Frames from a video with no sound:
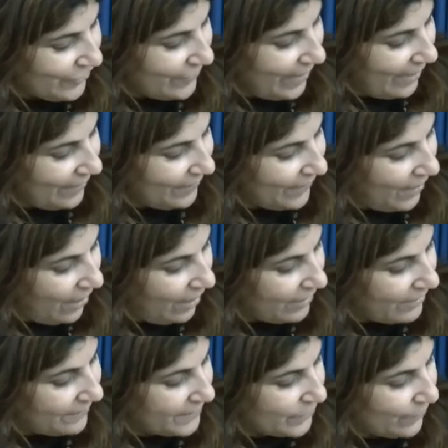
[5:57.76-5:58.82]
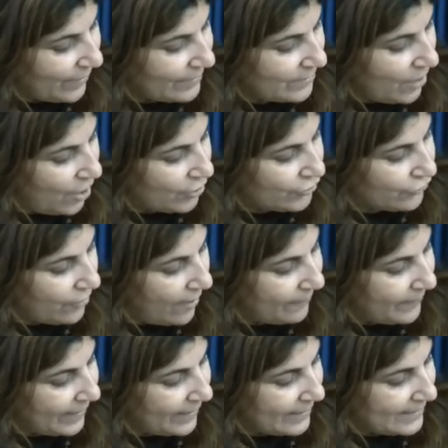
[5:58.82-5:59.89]
that, the olives went on
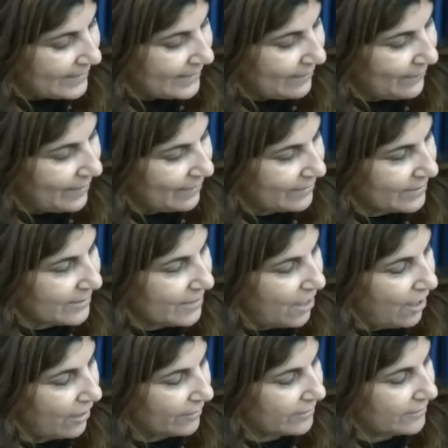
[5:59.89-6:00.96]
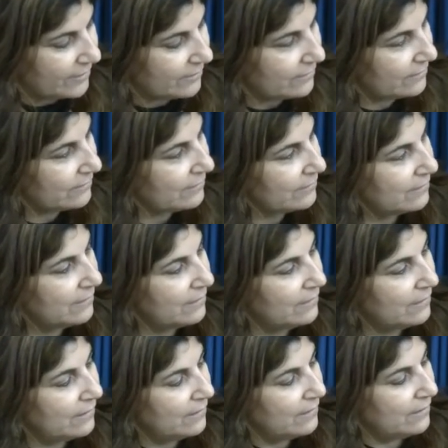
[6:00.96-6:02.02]
dropping in Samir's yard.
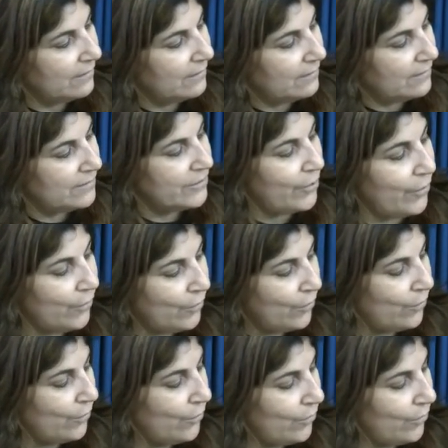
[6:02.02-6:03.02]
So